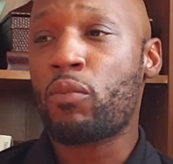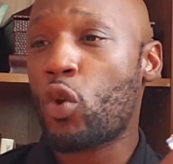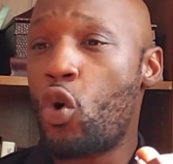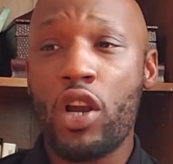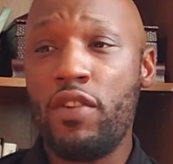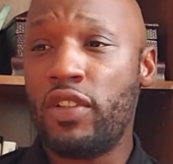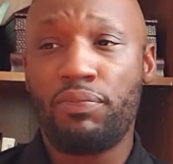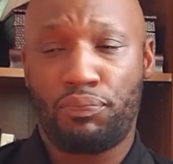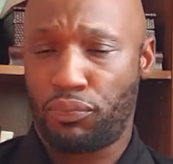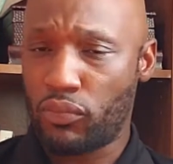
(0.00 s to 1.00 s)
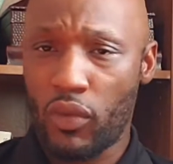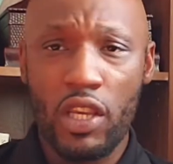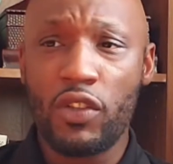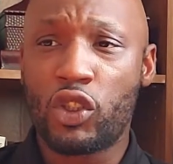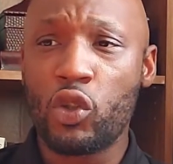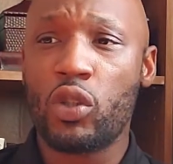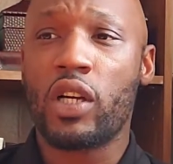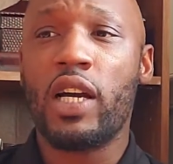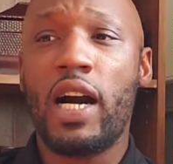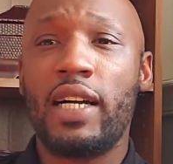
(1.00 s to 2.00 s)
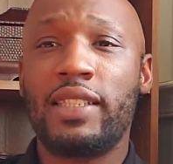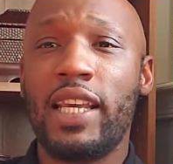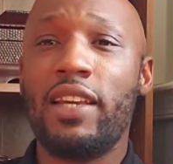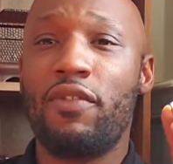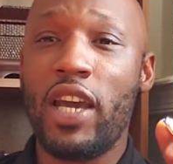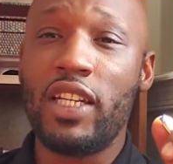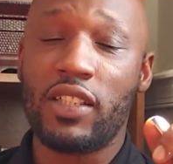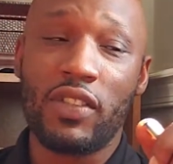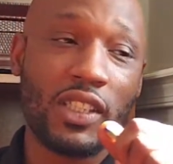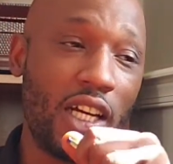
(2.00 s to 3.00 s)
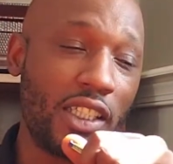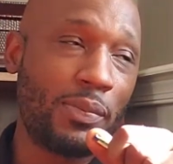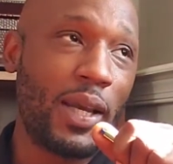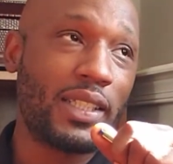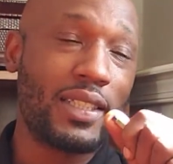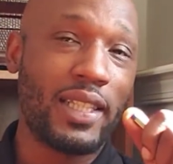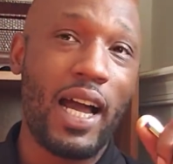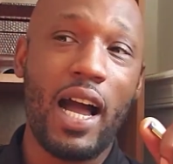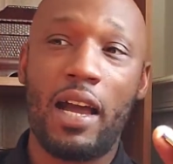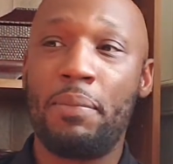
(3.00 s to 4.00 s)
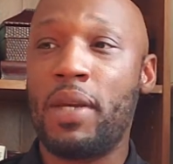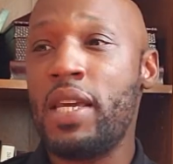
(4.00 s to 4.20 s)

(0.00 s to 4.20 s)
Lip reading: or even sooner, take advantage of this unexpected time.